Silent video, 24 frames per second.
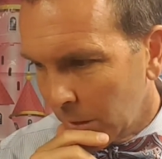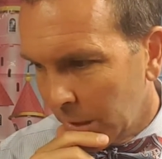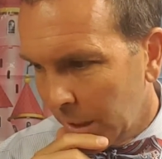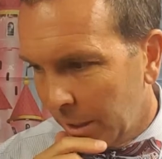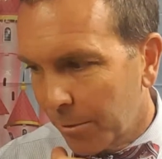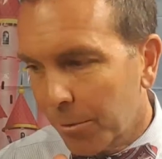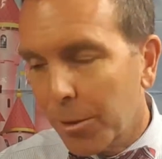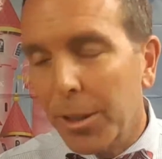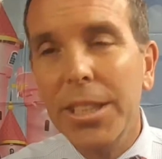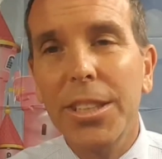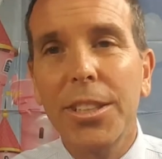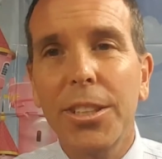
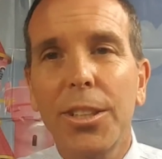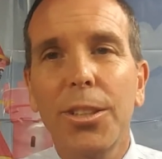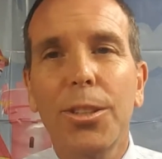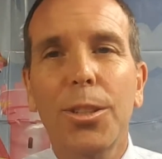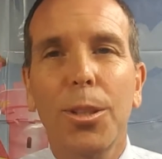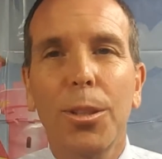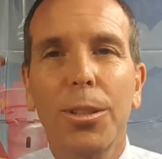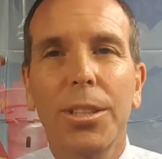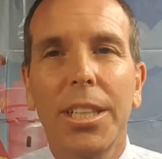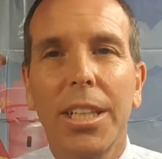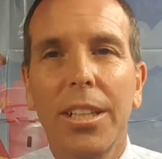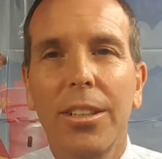
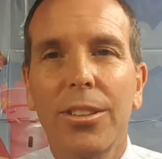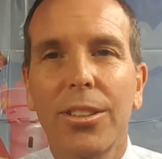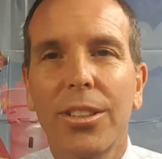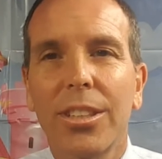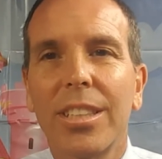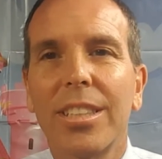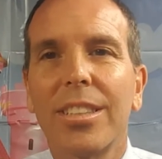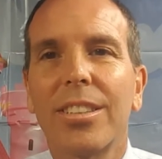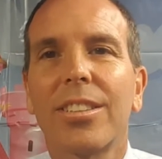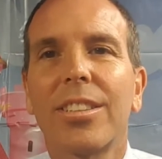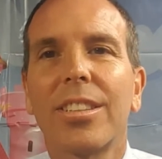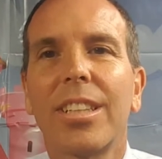Francisco tells
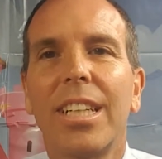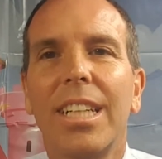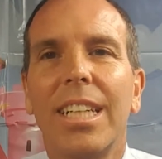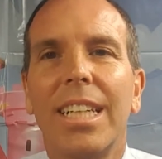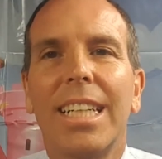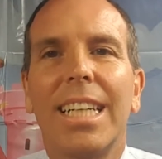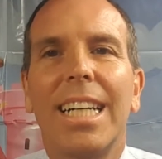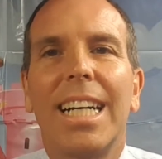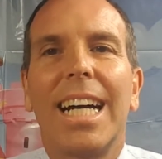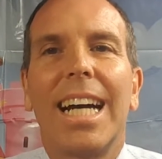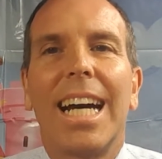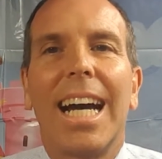us,
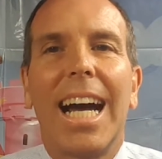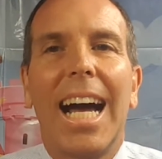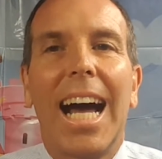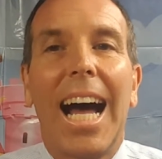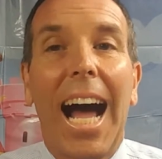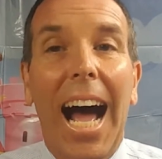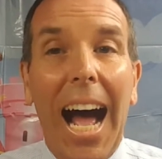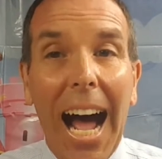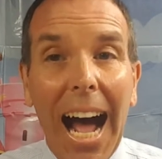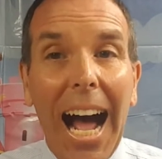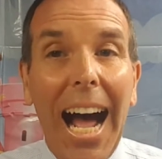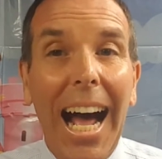
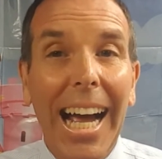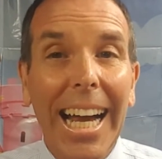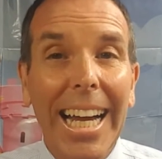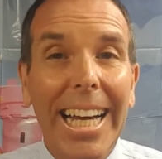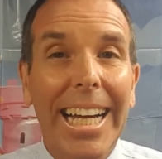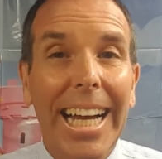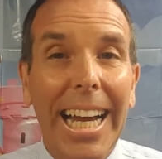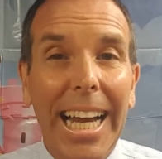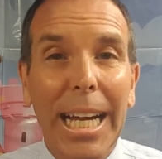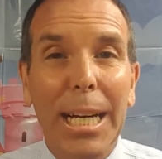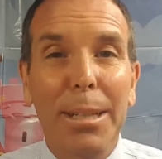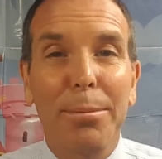
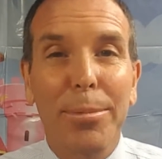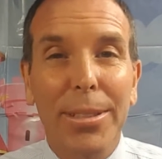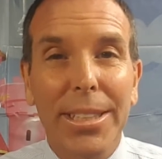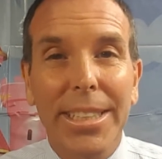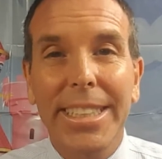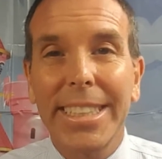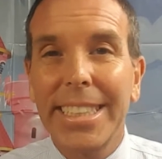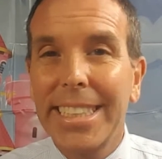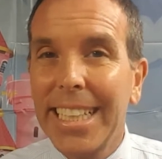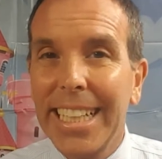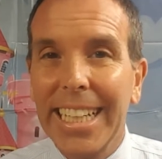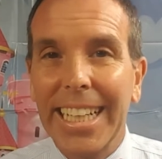I am
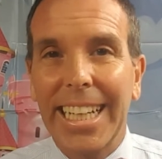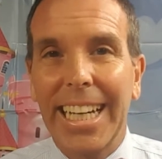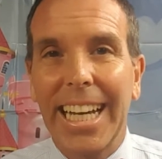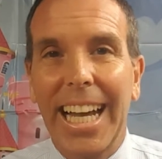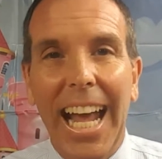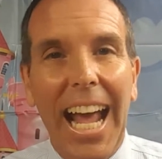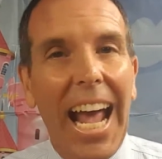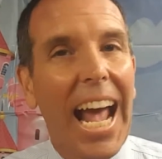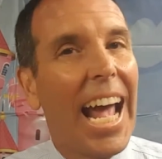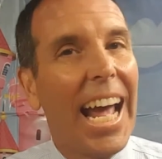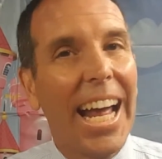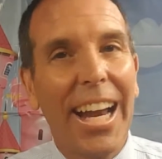sick
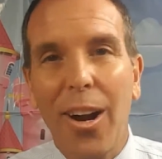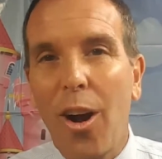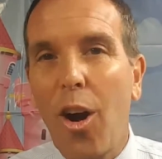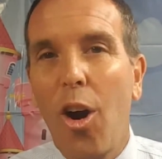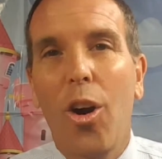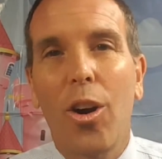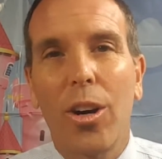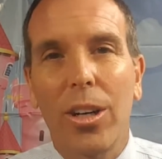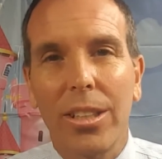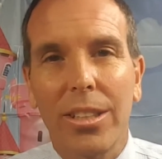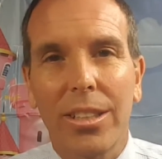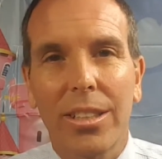at
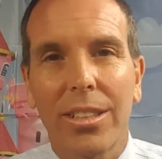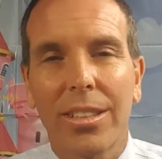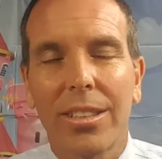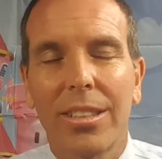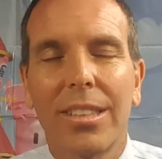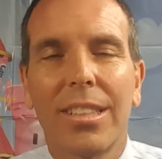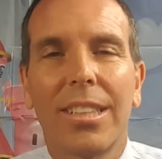heart.